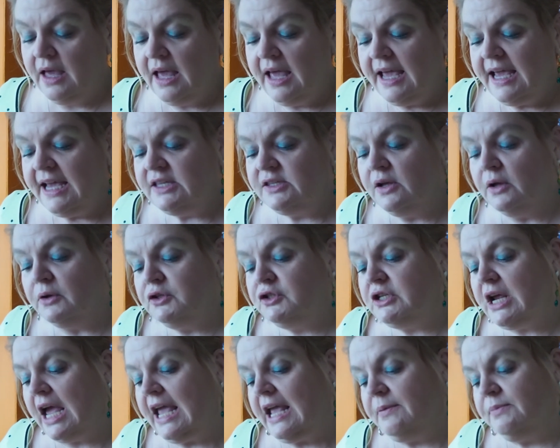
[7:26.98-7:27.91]
He told
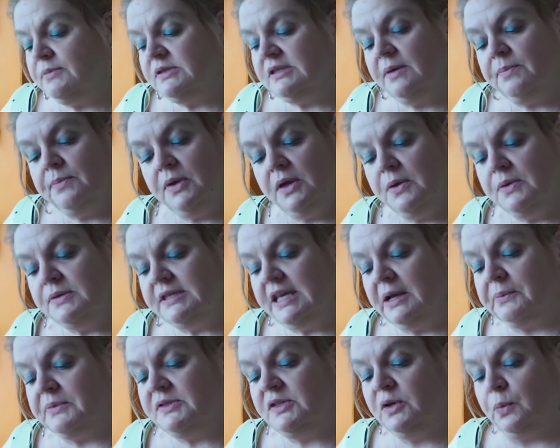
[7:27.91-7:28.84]
James that
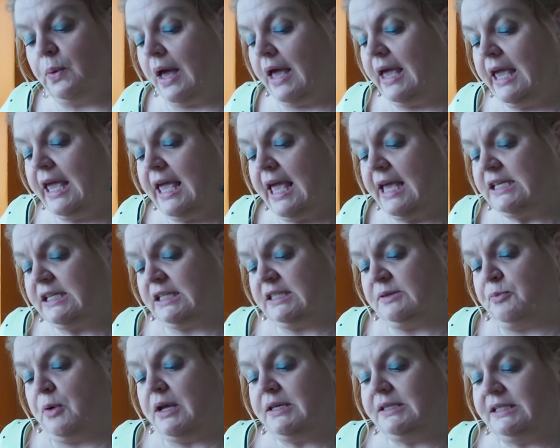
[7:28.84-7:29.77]
music was the way he
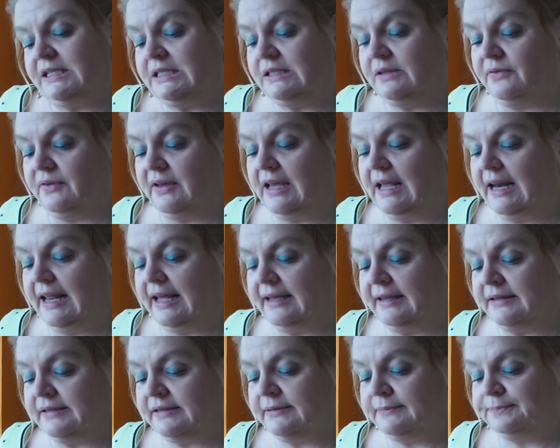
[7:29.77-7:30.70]
expressed his
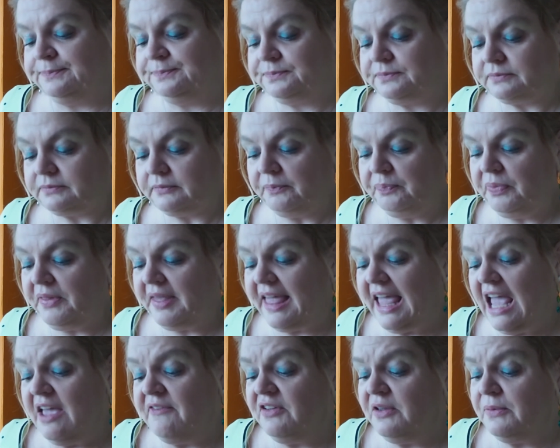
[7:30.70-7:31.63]
feelings.
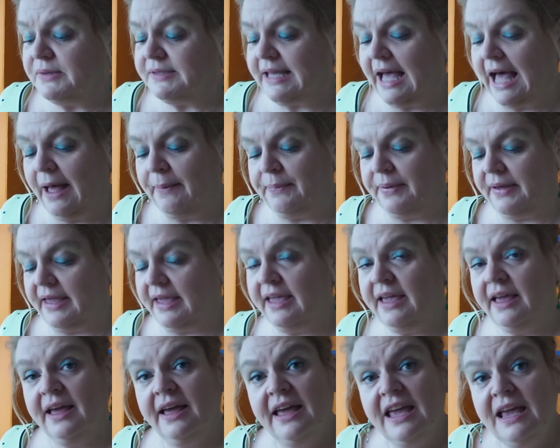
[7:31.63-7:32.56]
If he was
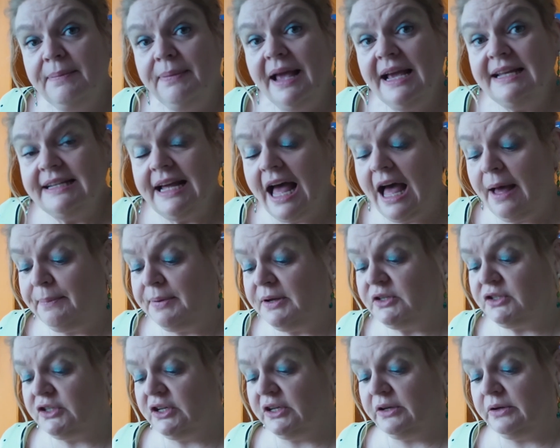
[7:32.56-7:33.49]
happy, he played a happy
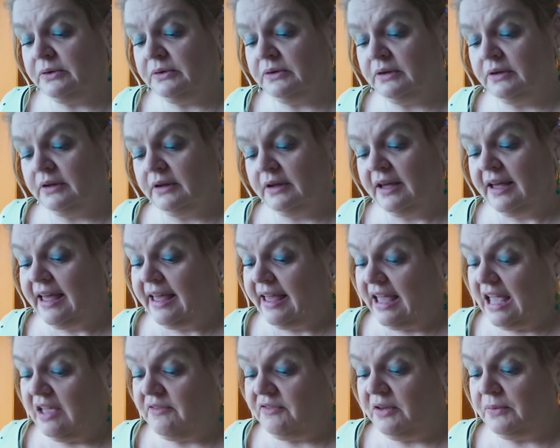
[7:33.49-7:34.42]
tune.
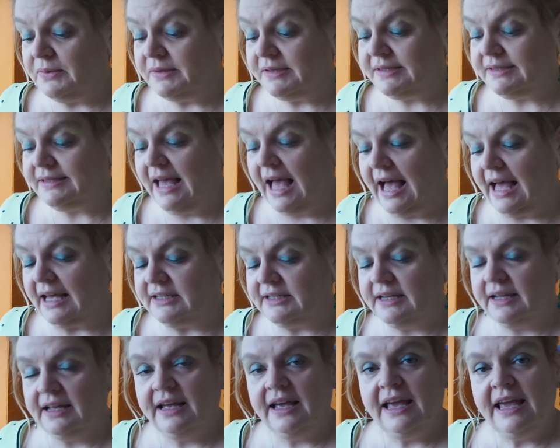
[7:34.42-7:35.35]
If he was sad,
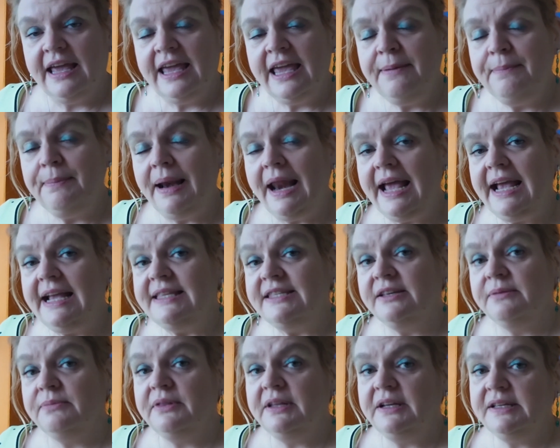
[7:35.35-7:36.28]
he played
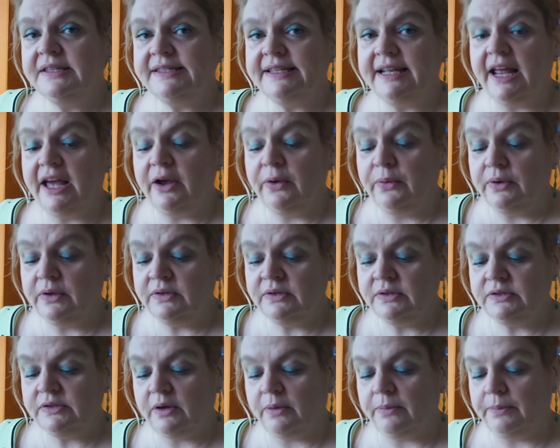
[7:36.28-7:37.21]
something slow and
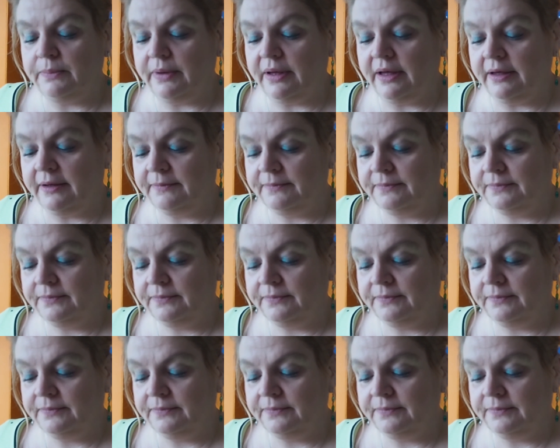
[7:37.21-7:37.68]
sombre.